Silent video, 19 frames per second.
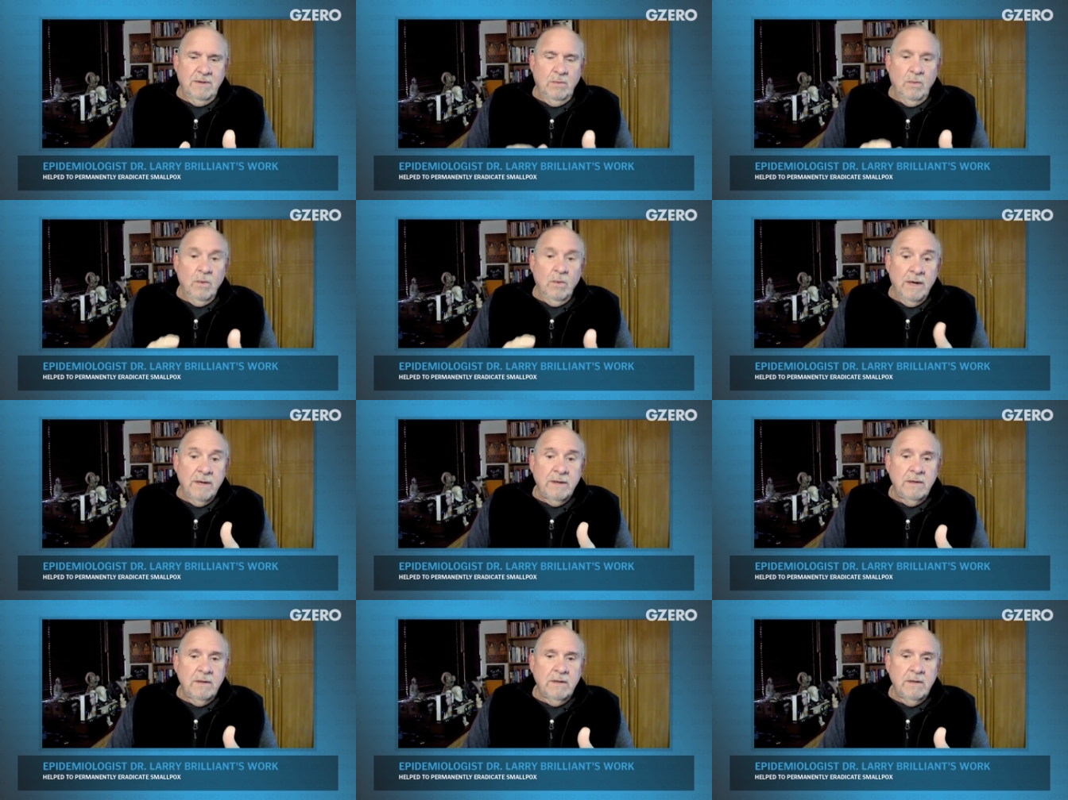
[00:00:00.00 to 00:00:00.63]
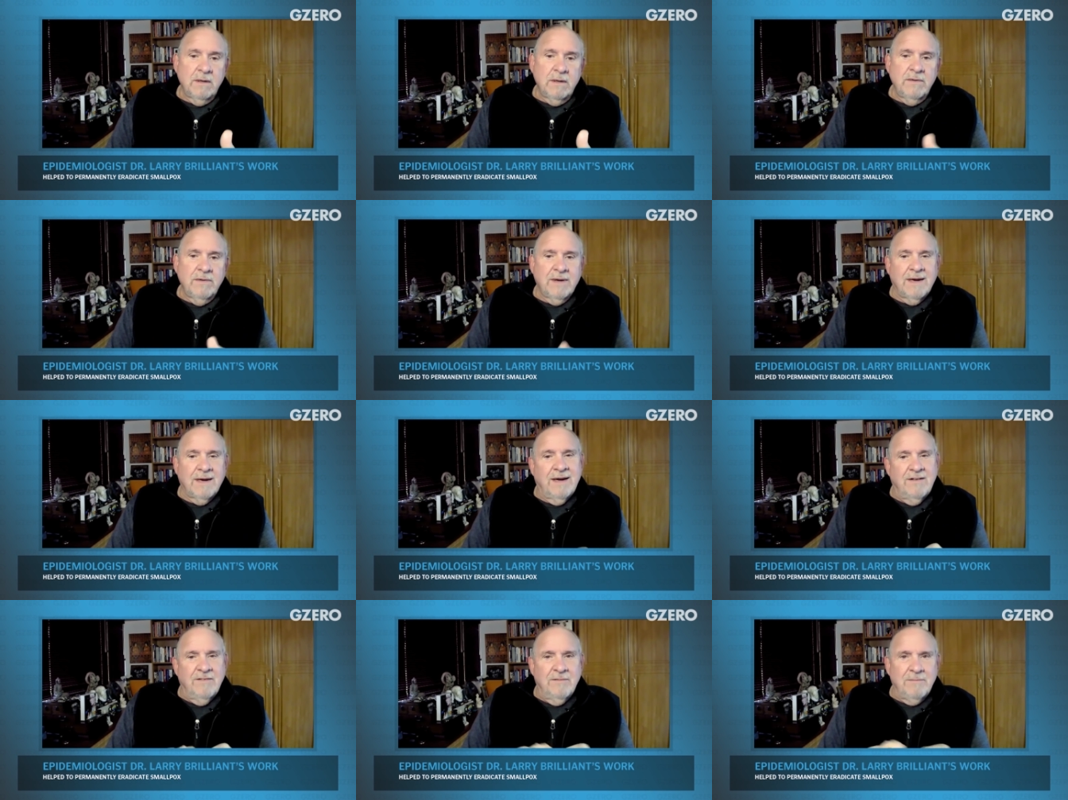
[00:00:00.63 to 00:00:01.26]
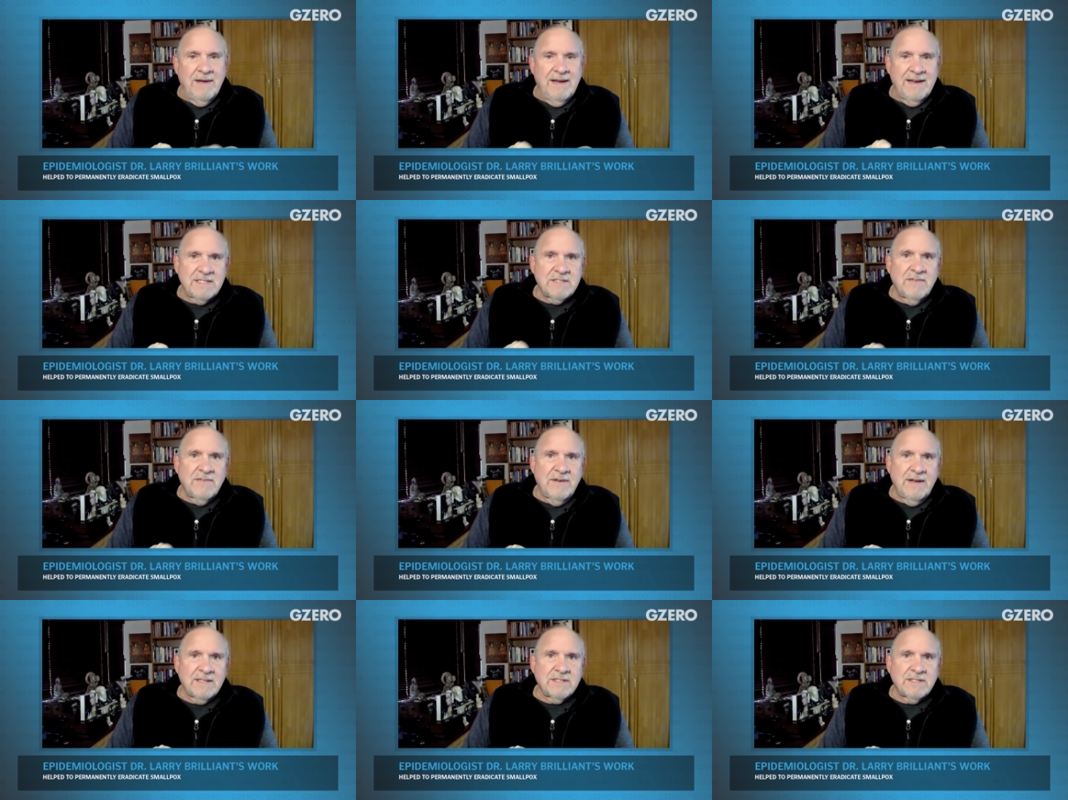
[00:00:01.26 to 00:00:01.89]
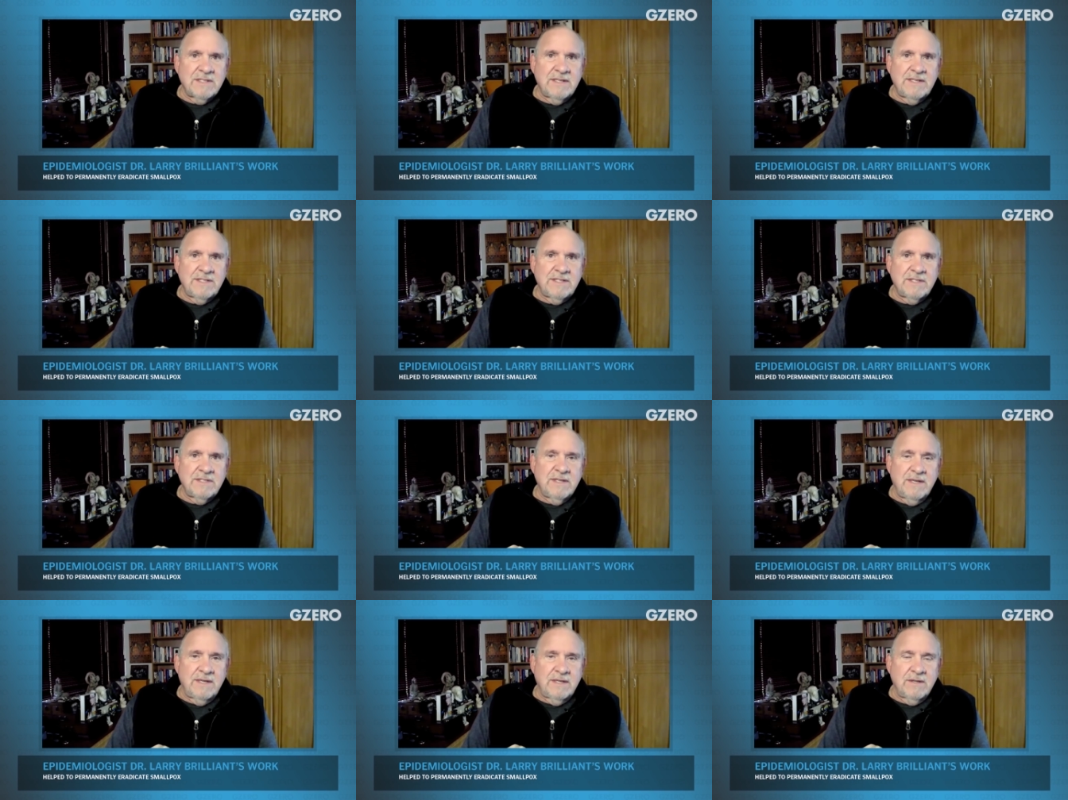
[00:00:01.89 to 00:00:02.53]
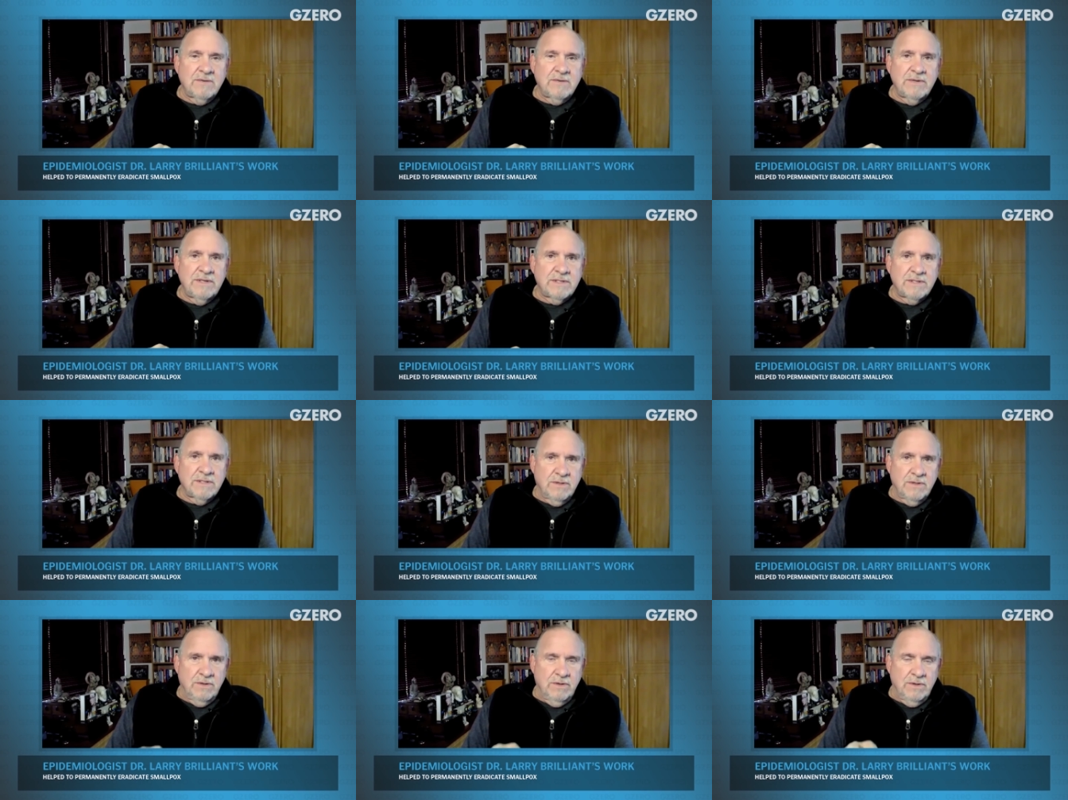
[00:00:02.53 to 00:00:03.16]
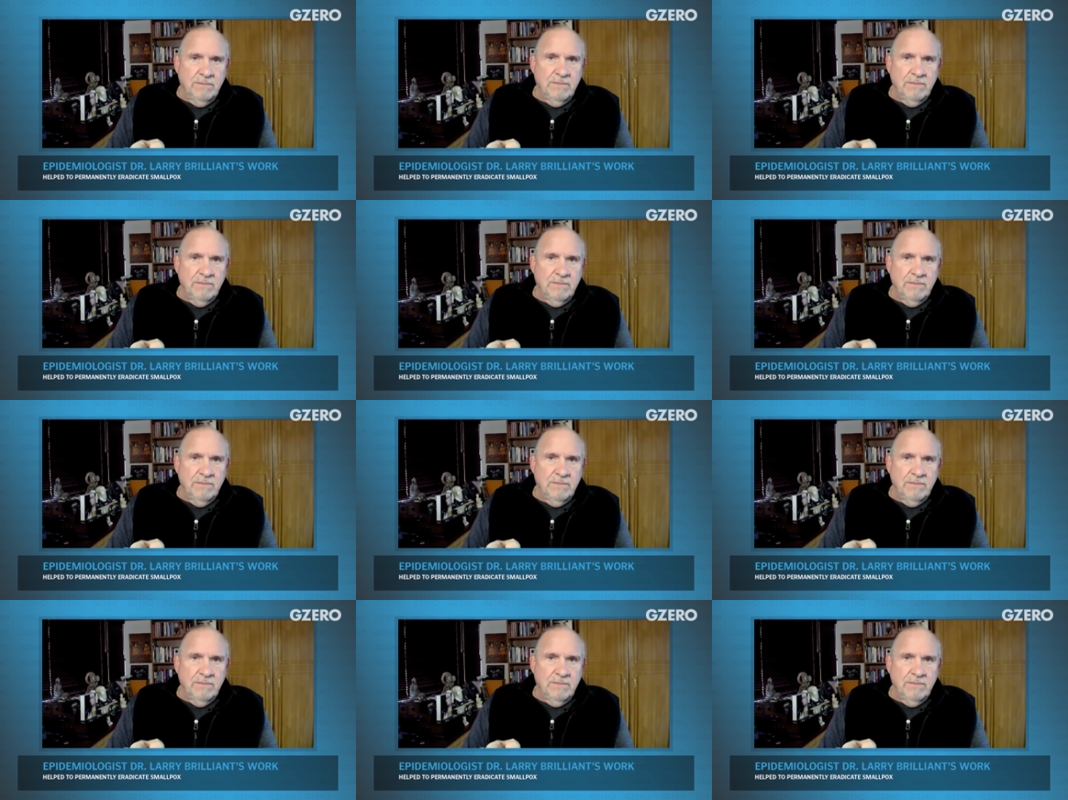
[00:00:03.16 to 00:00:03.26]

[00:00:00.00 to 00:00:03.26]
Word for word: One, the kind of mass vaccination that increases herd